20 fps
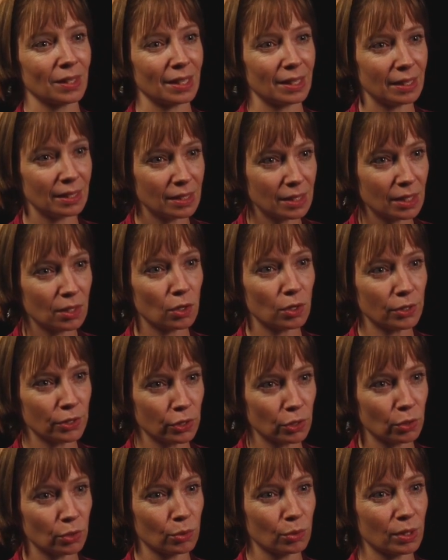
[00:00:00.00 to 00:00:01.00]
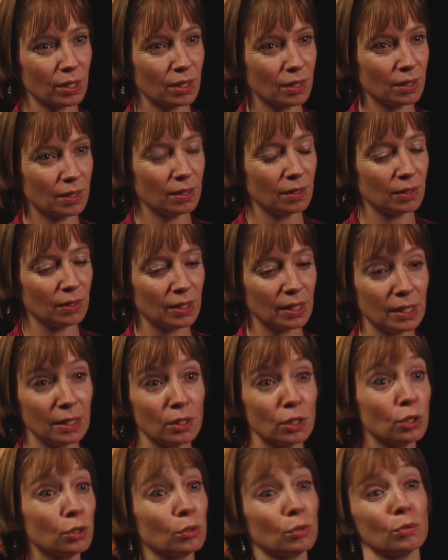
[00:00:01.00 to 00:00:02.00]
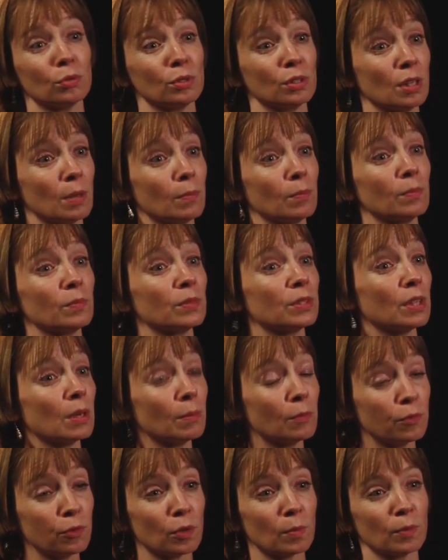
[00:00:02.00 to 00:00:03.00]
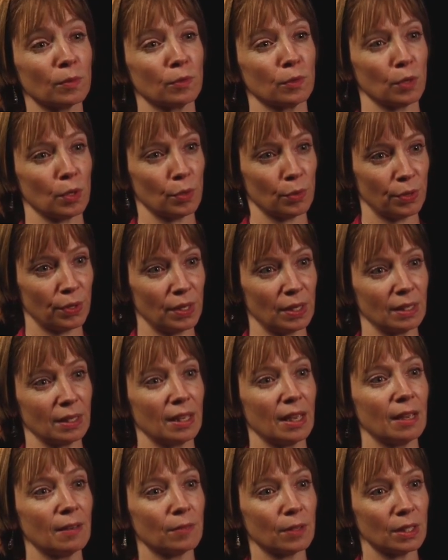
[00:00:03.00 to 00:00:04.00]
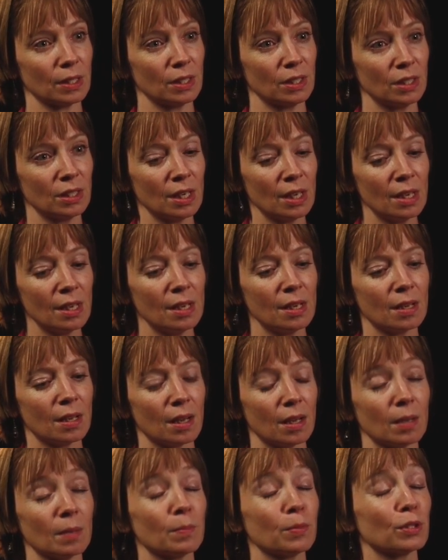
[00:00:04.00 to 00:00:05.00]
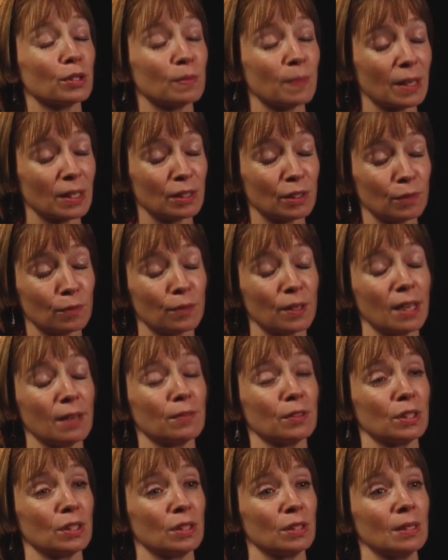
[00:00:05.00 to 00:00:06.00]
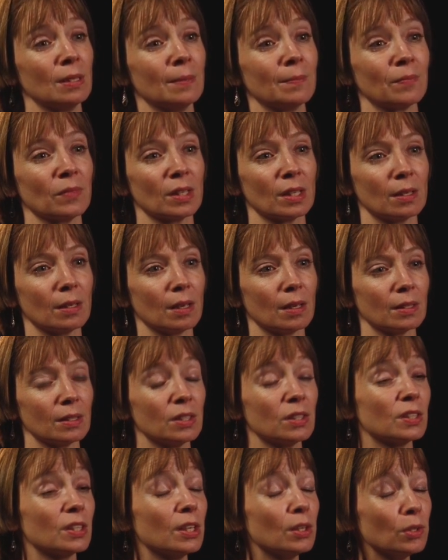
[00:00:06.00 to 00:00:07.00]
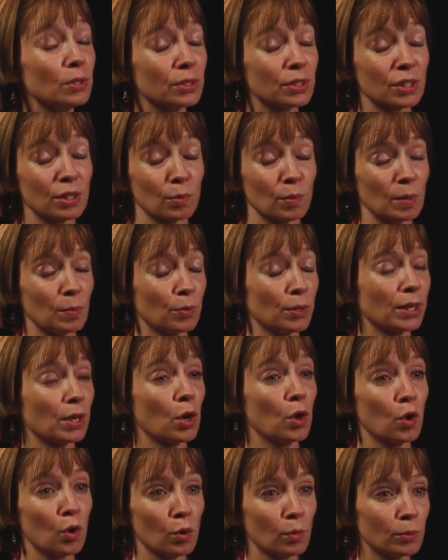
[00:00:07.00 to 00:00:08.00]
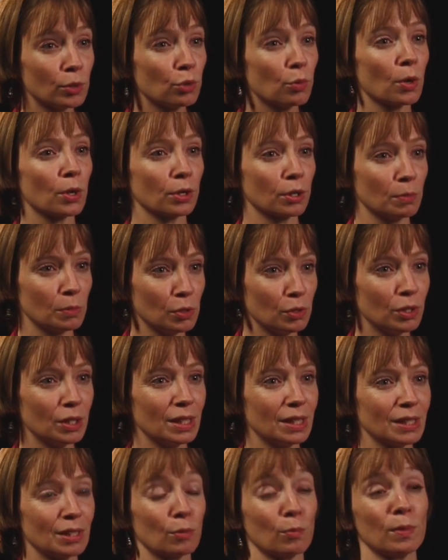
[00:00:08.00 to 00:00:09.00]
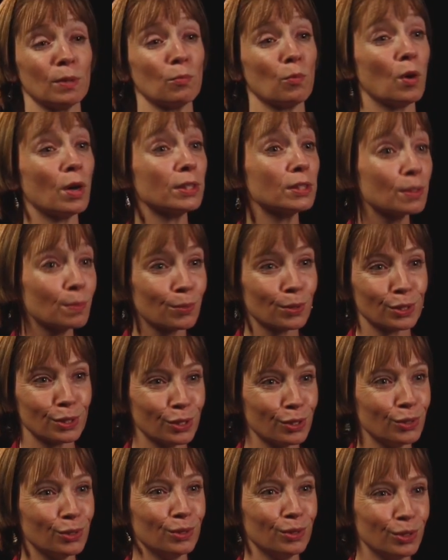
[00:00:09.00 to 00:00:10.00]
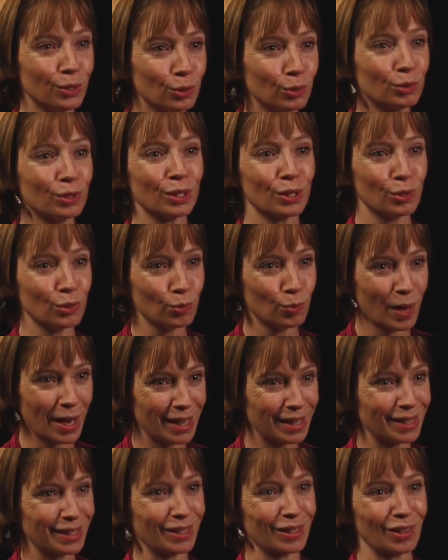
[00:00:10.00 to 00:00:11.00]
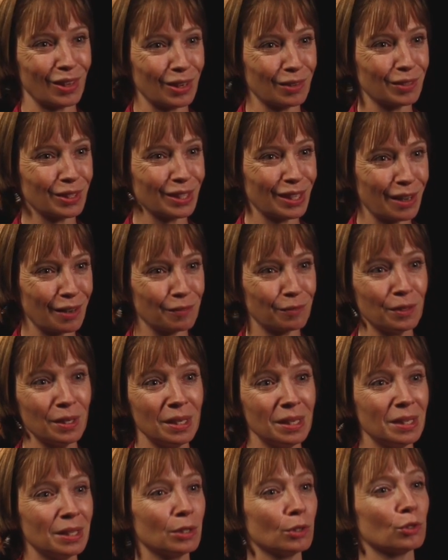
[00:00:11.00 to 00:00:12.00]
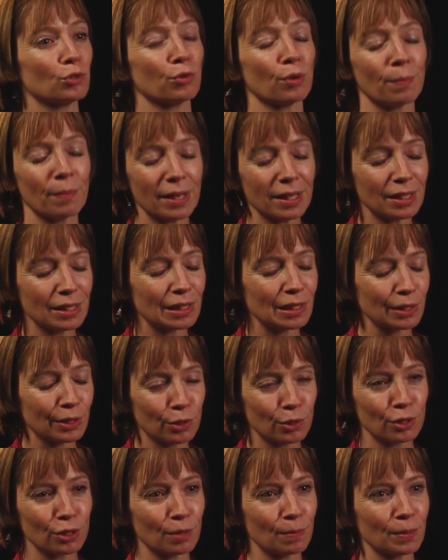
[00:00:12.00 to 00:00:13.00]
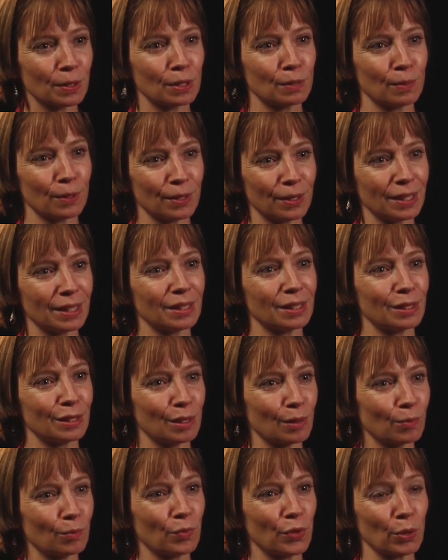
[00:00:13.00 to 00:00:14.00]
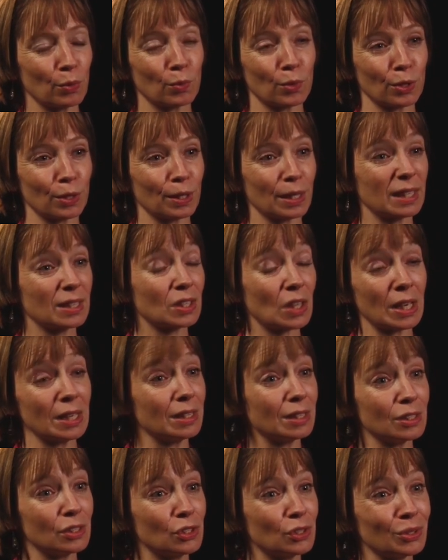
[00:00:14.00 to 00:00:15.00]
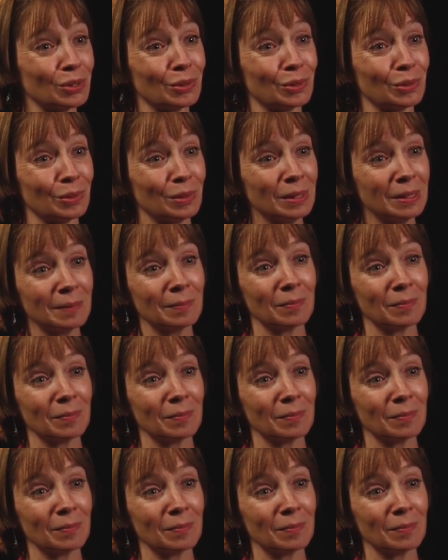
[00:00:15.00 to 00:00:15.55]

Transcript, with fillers: it did also lead to some some form of growth and gave us uh, perspective, gave us uh, skills that we bring home to our communities that we want to put to use in new ways. A lot of us have you know tremendous leadership experience that that we're excited to